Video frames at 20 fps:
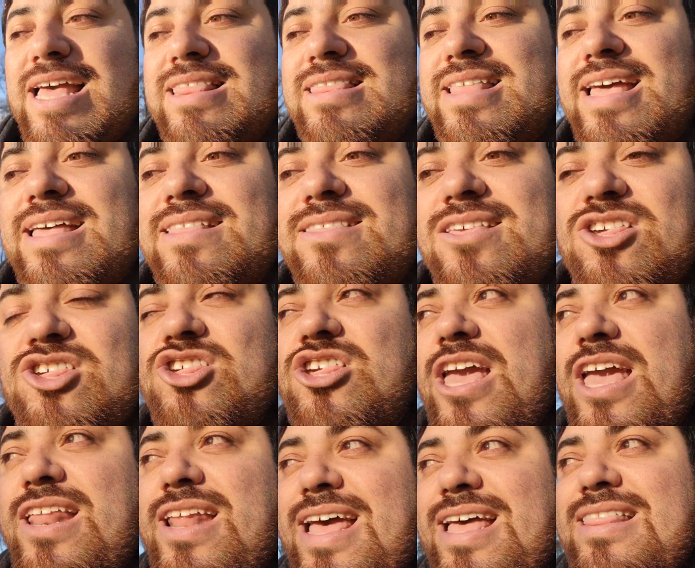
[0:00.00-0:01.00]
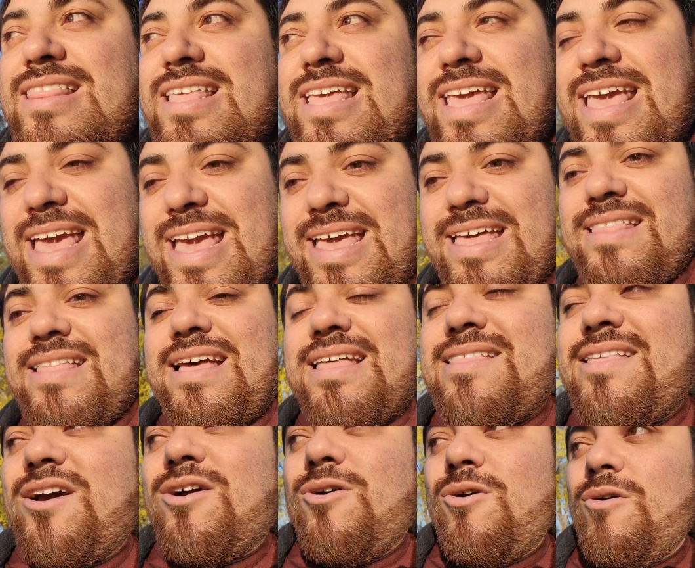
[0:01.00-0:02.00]
And then the shade at the end
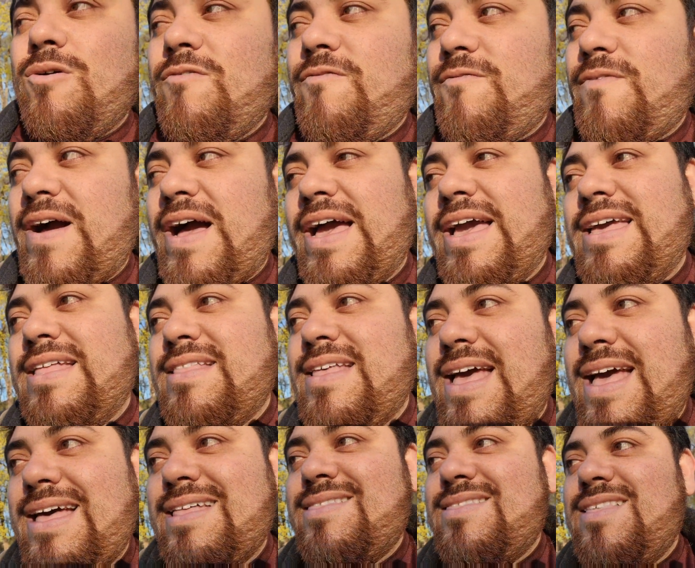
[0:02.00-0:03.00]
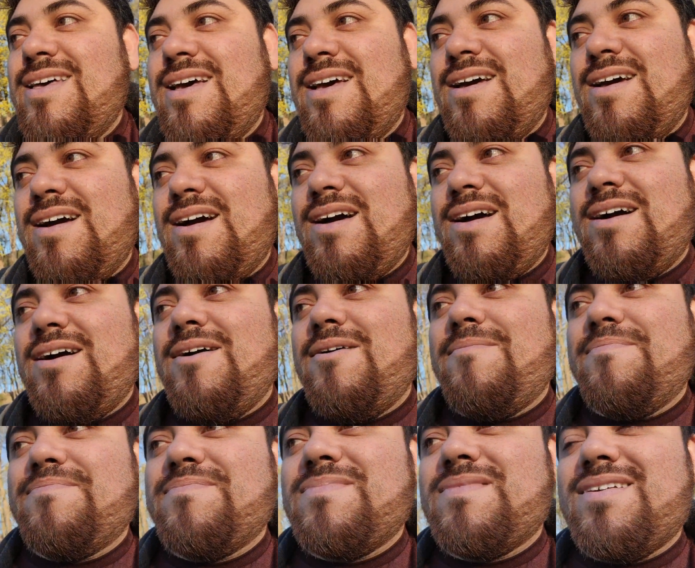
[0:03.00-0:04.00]
and the whole fight at the
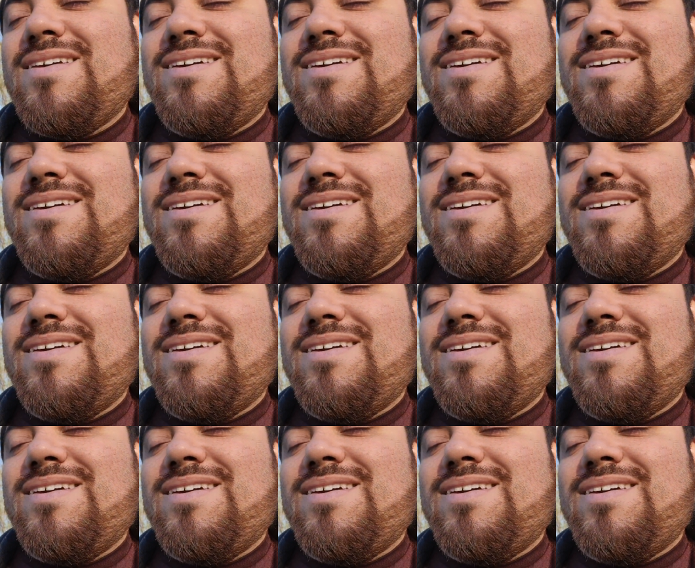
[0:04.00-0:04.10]
um,